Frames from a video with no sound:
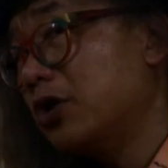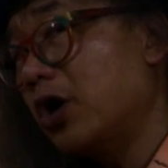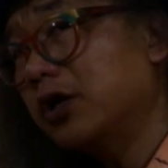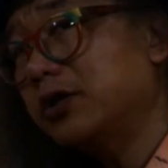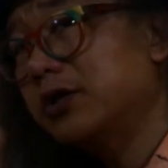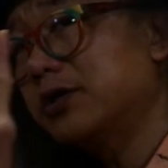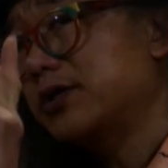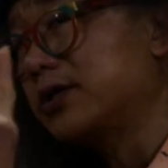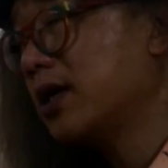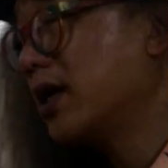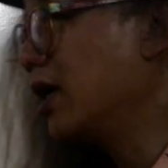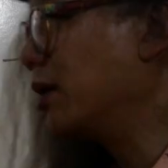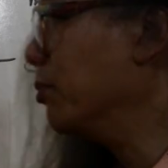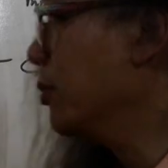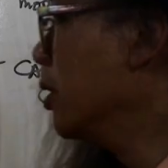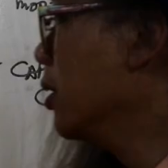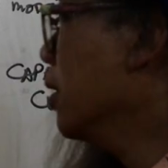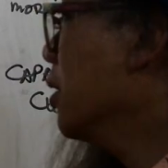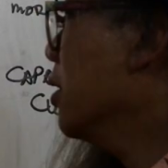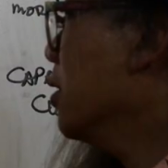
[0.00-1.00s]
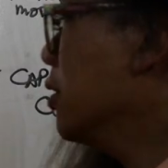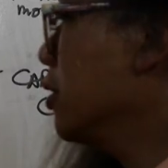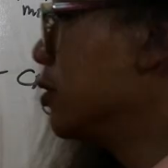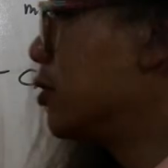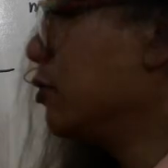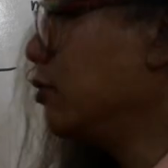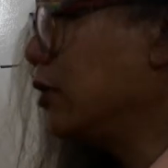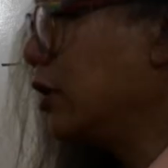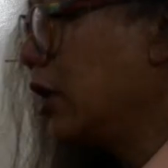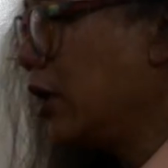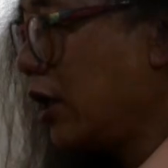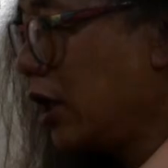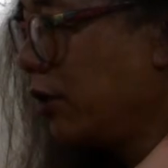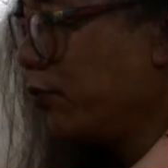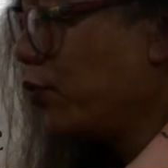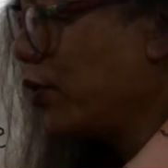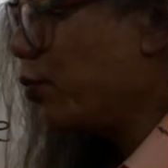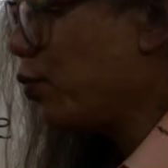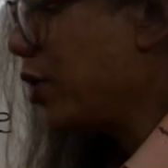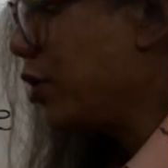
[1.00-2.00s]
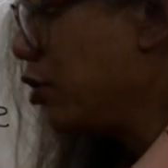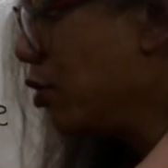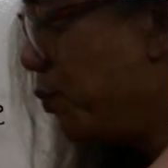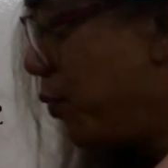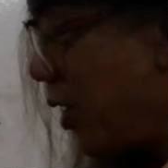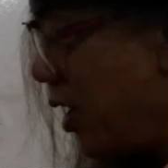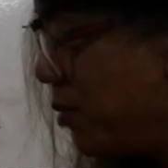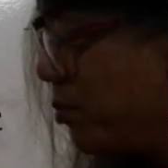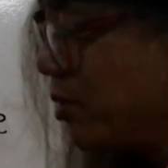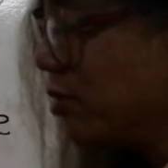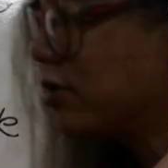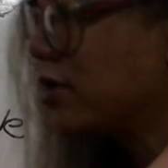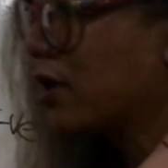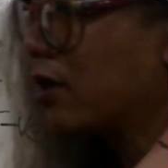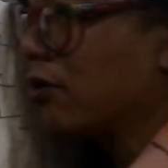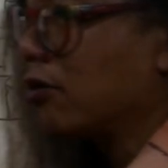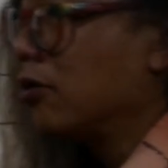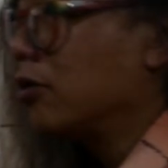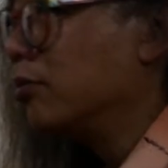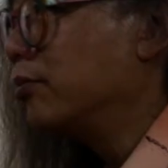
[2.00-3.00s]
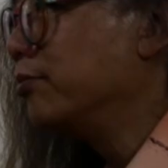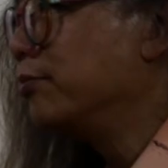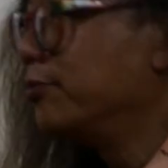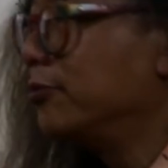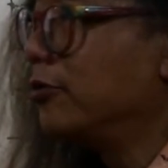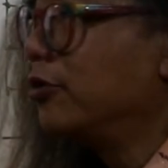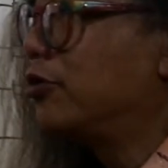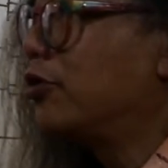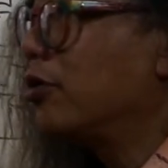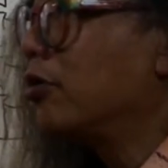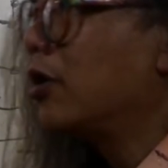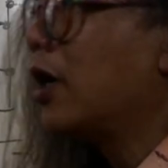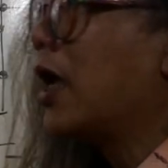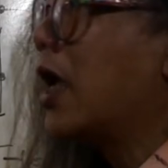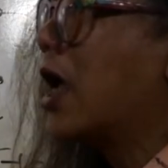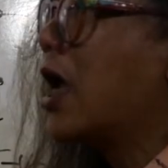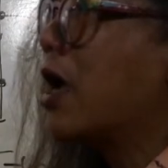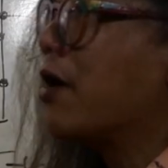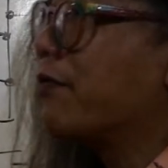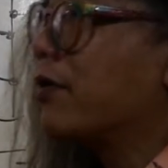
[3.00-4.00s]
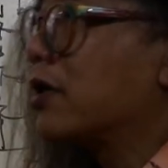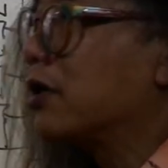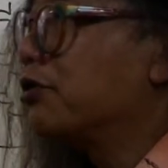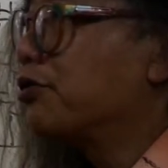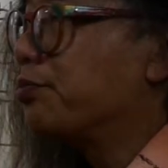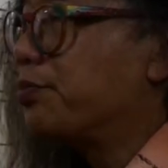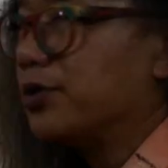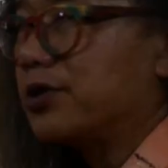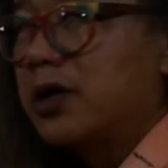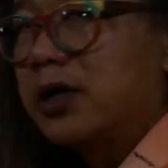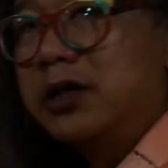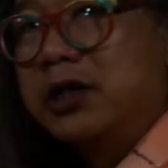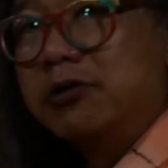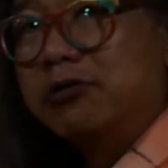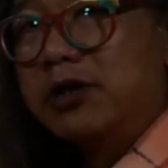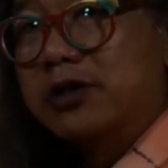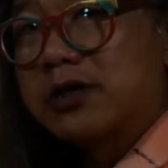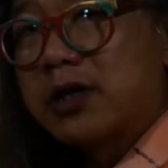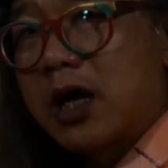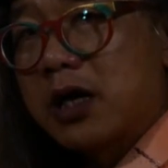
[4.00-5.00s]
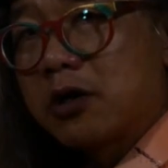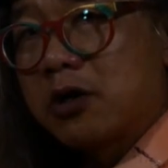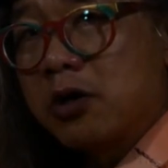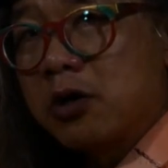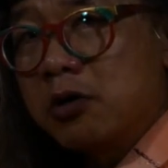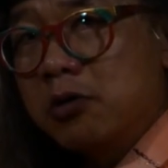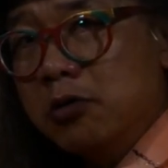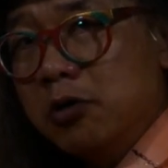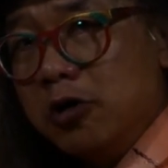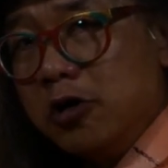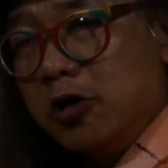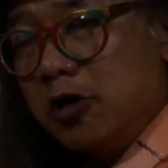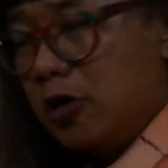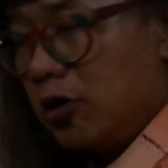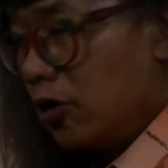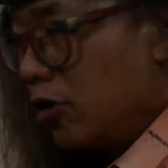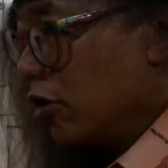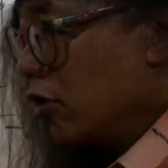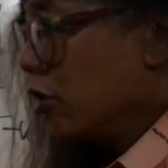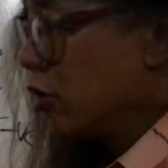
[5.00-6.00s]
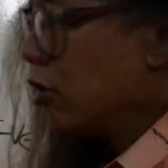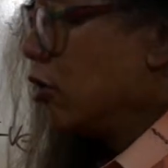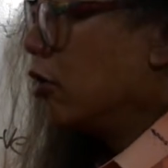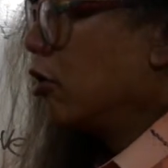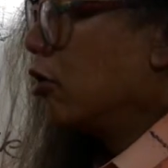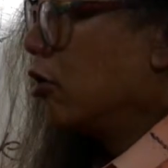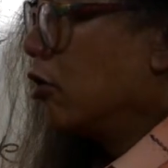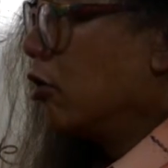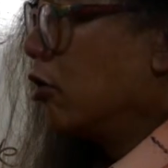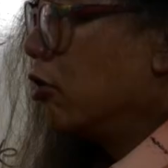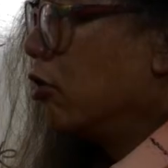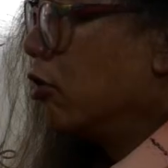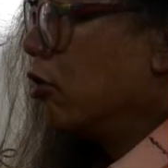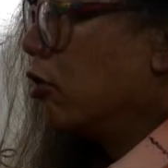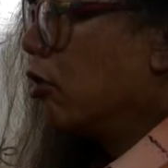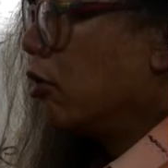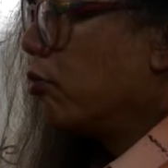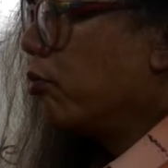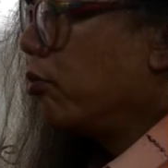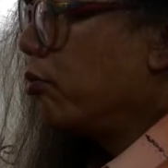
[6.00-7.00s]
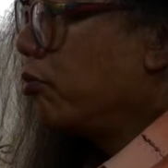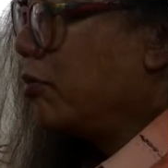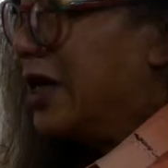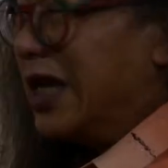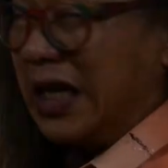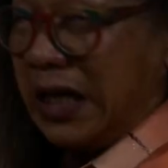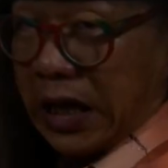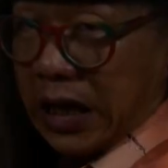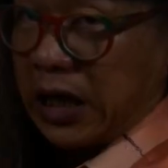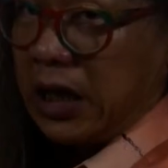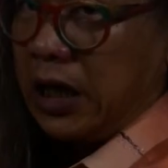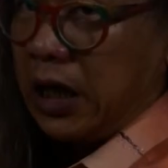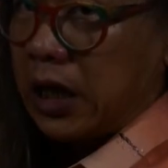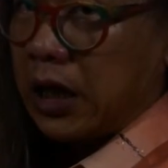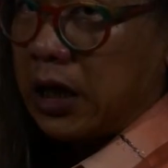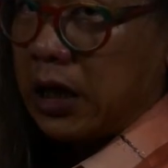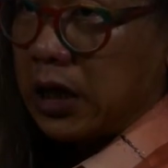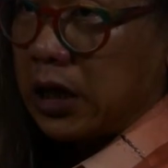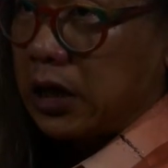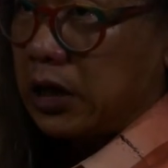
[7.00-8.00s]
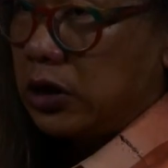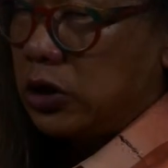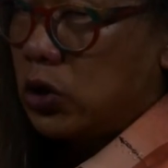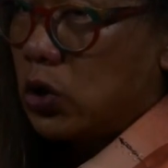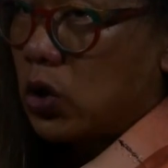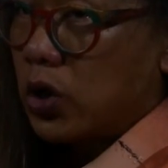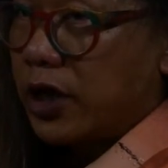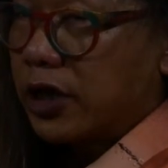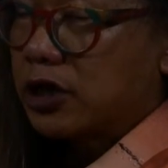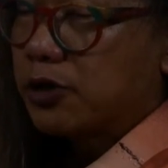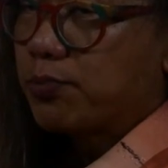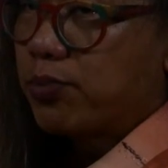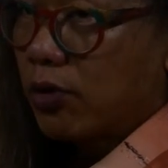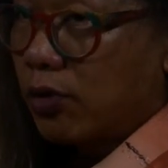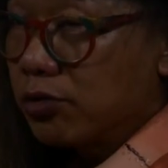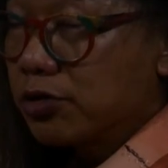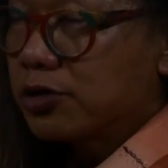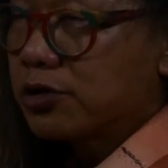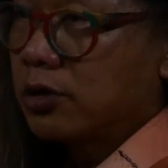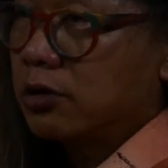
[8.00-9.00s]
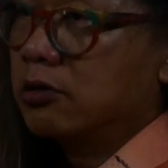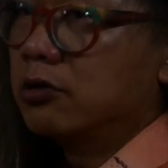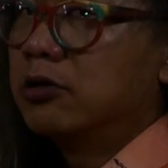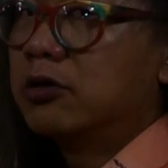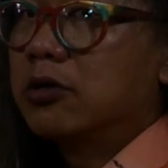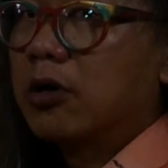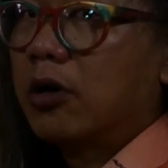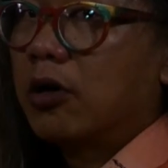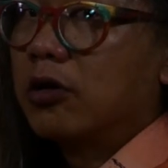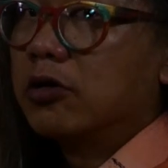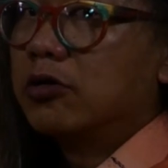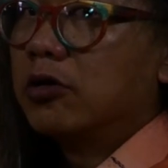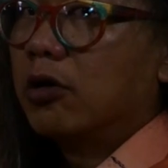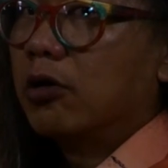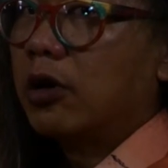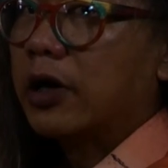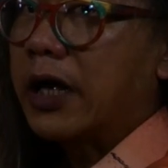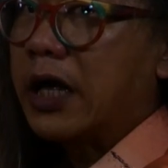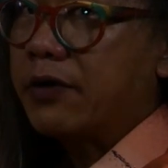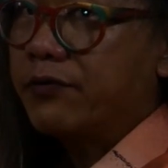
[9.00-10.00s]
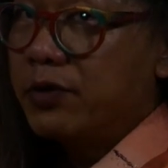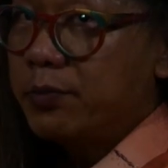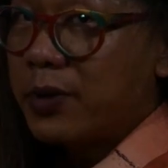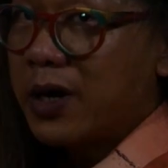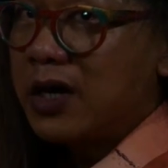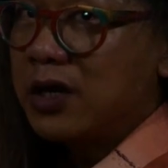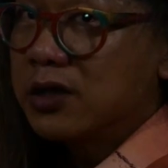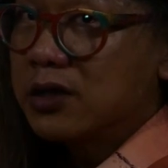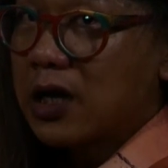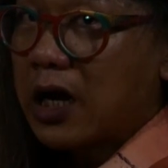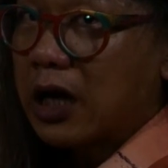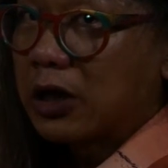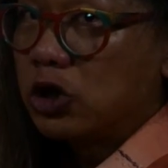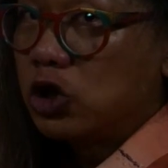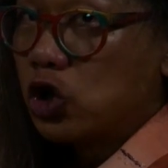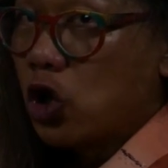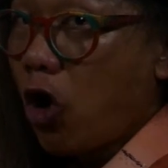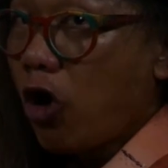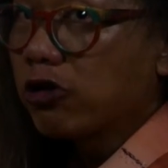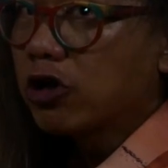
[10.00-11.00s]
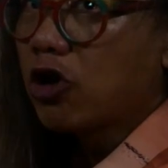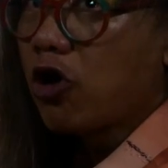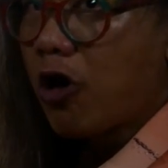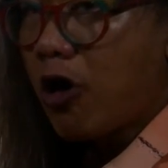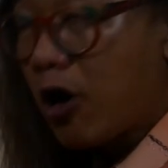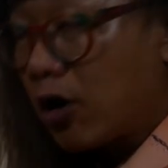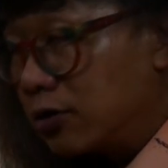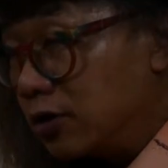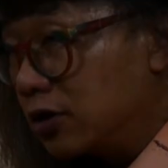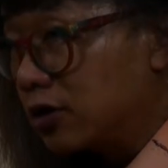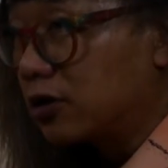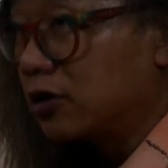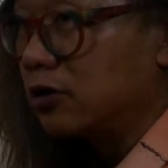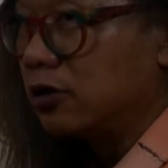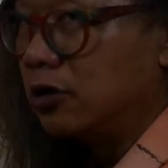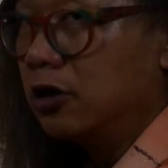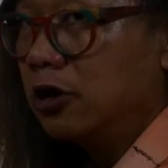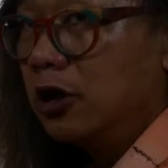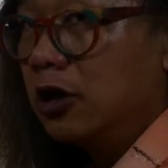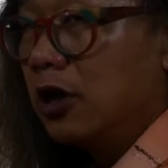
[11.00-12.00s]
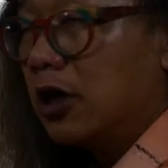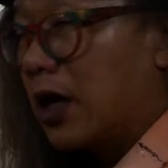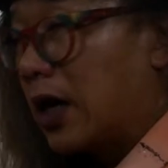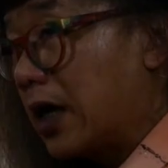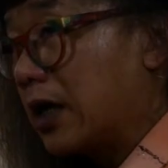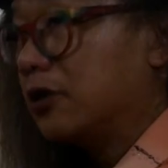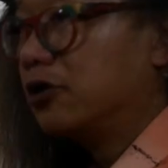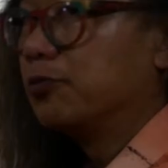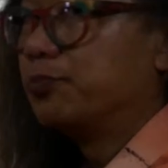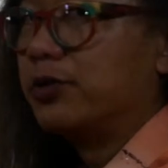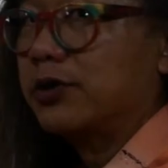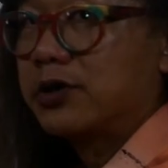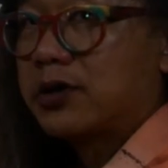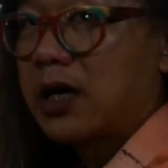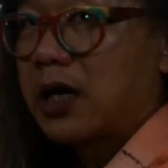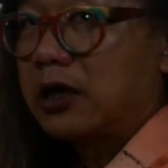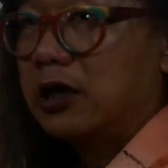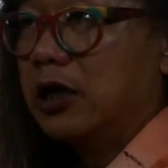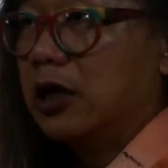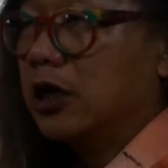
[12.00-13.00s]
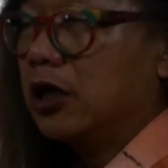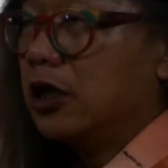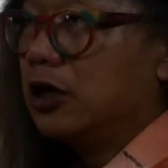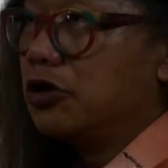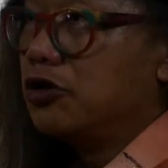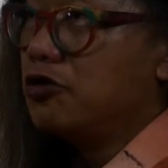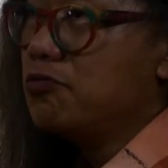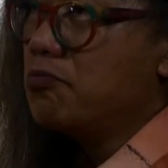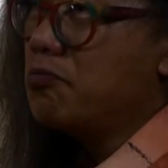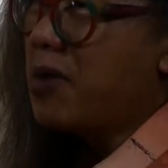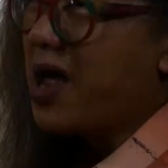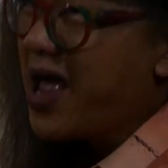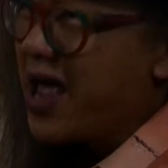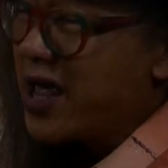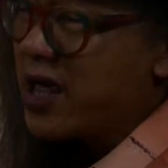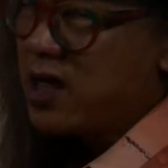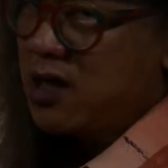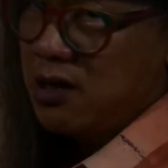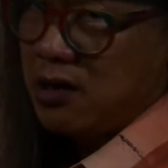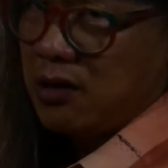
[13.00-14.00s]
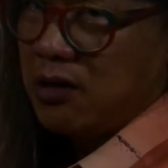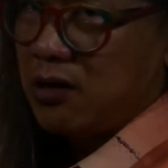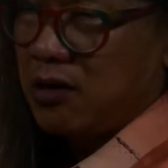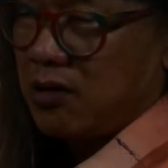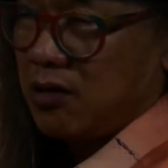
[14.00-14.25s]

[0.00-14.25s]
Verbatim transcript: not the same. So it, it, when you play music at home, you don't have 100% duty cycle, meaning your explosions or your heavy bass are not constant 100%. You may